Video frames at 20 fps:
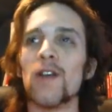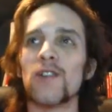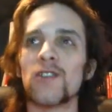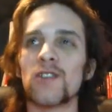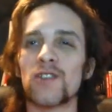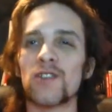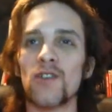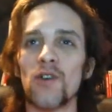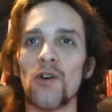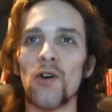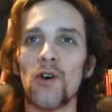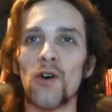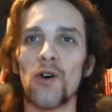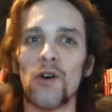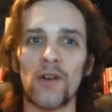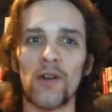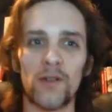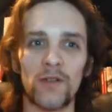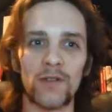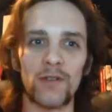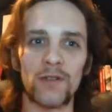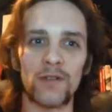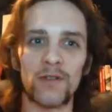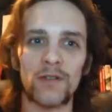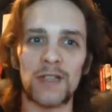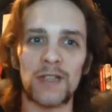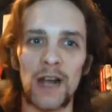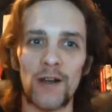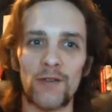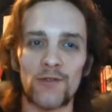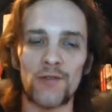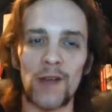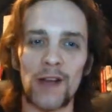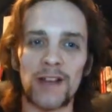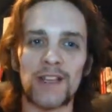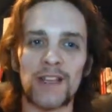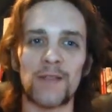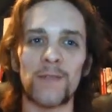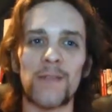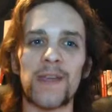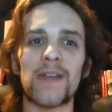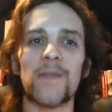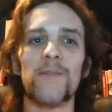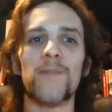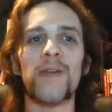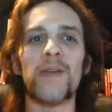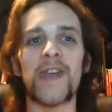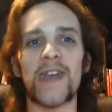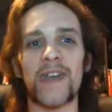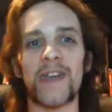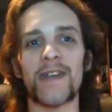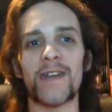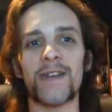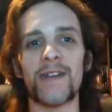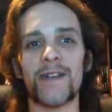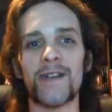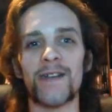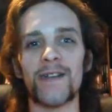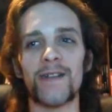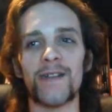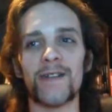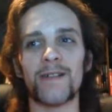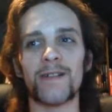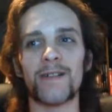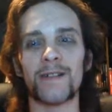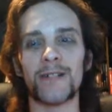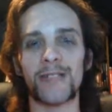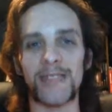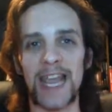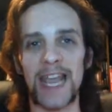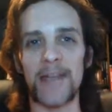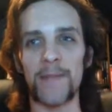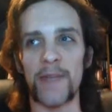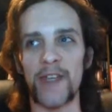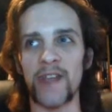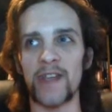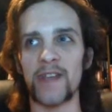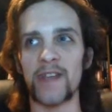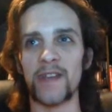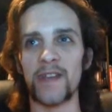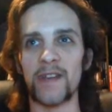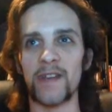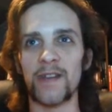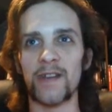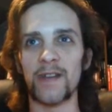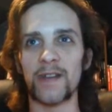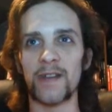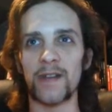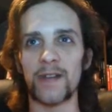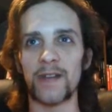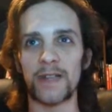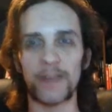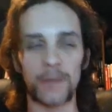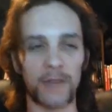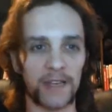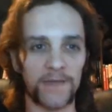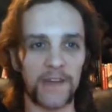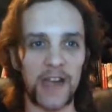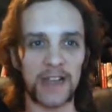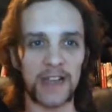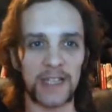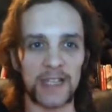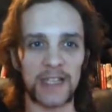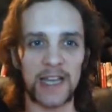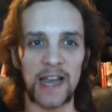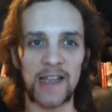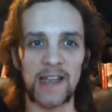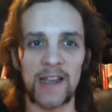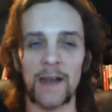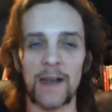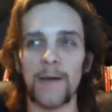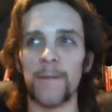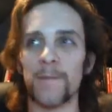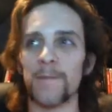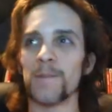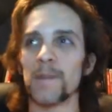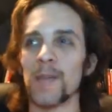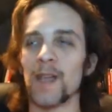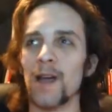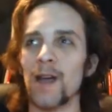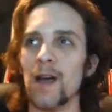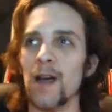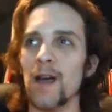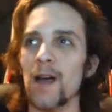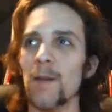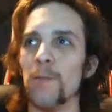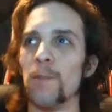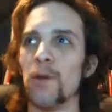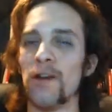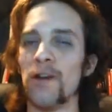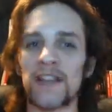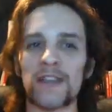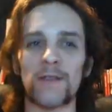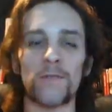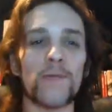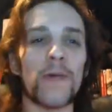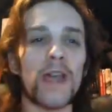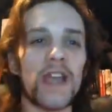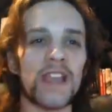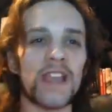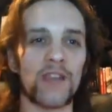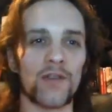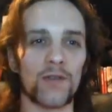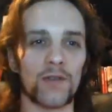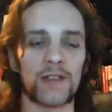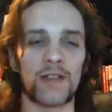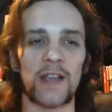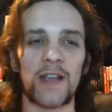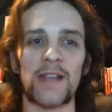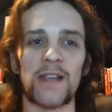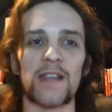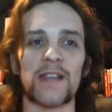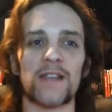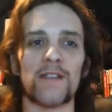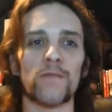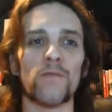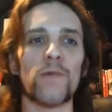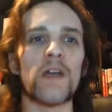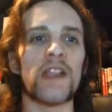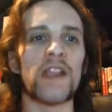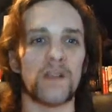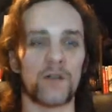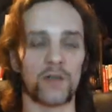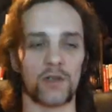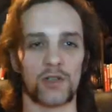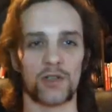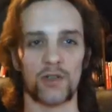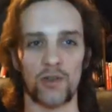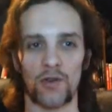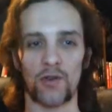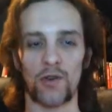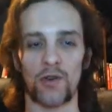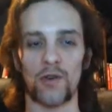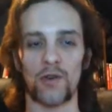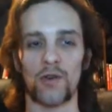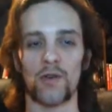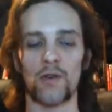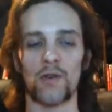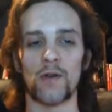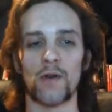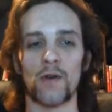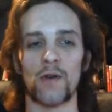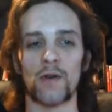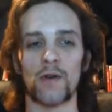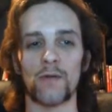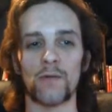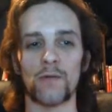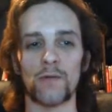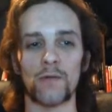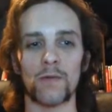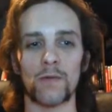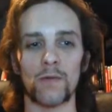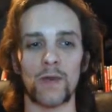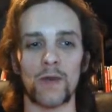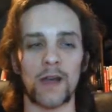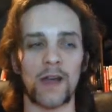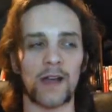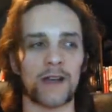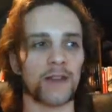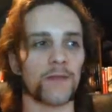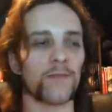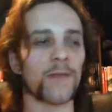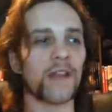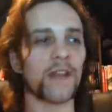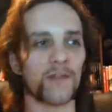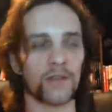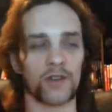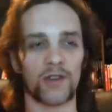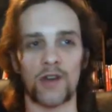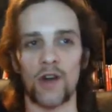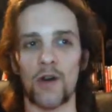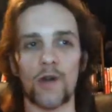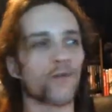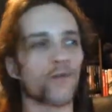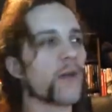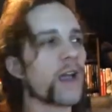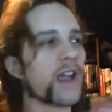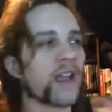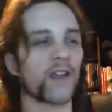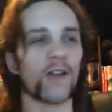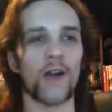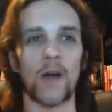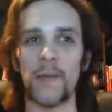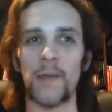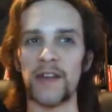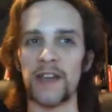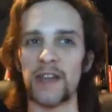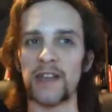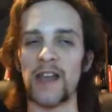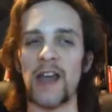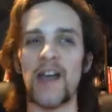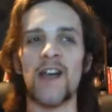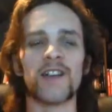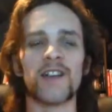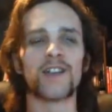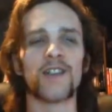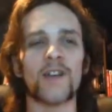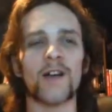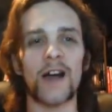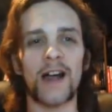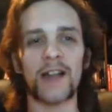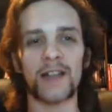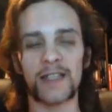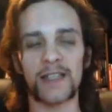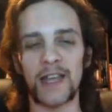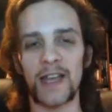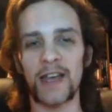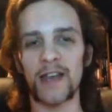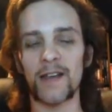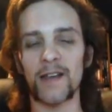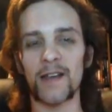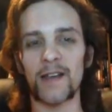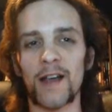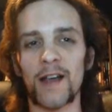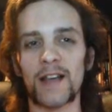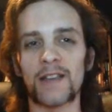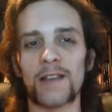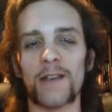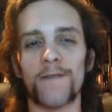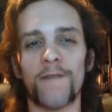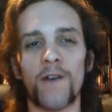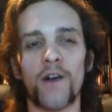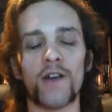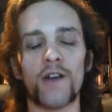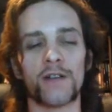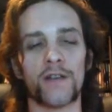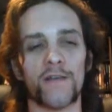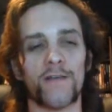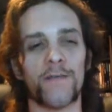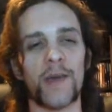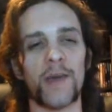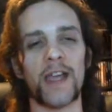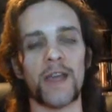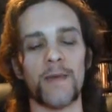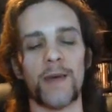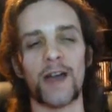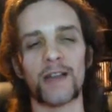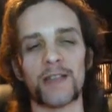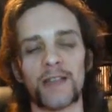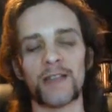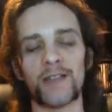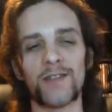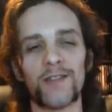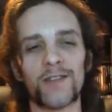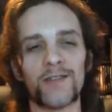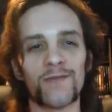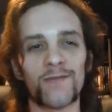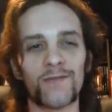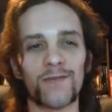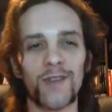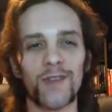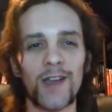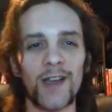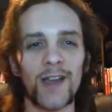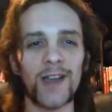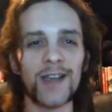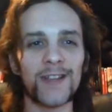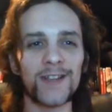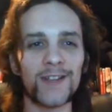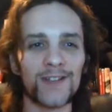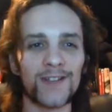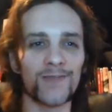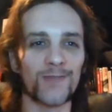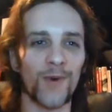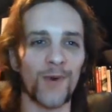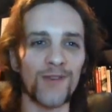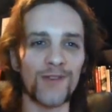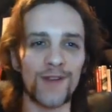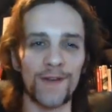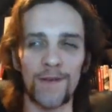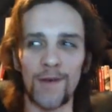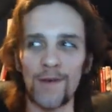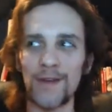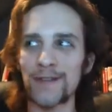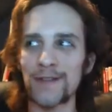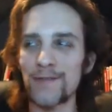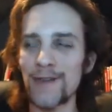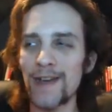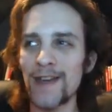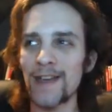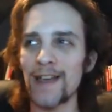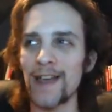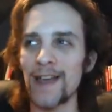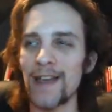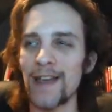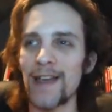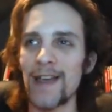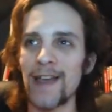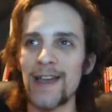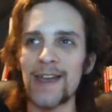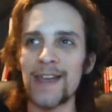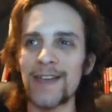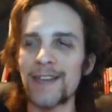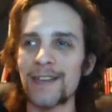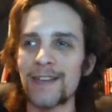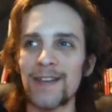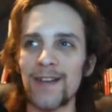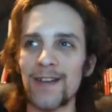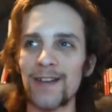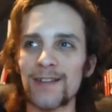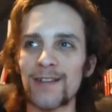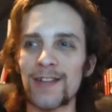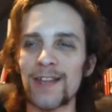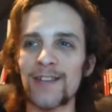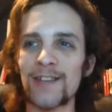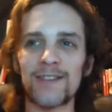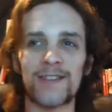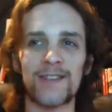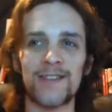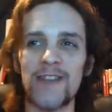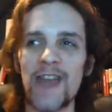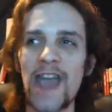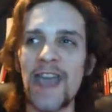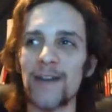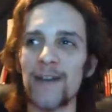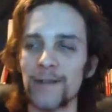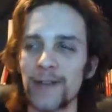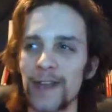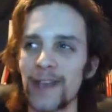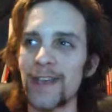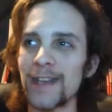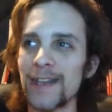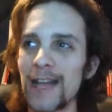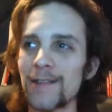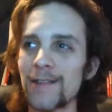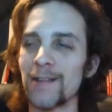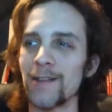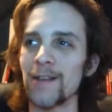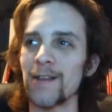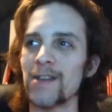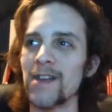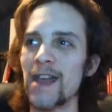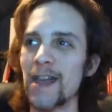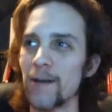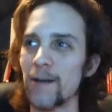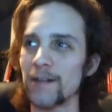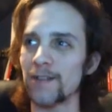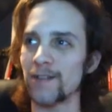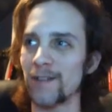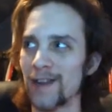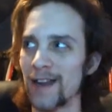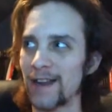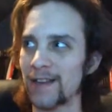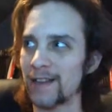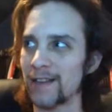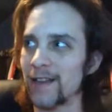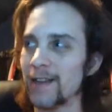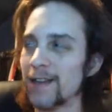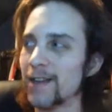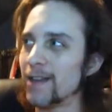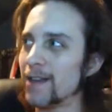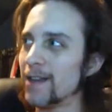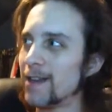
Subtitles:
score and soundtracks can be a bit samey, it's fair to say, but it's a really good. really good score. Like I said, really good score, great comedy in there. Scott Adsit as the voice of Baymax is just wonderful. He's really like he's just nailed it. He's absolutely nailed it, Scott Adsit.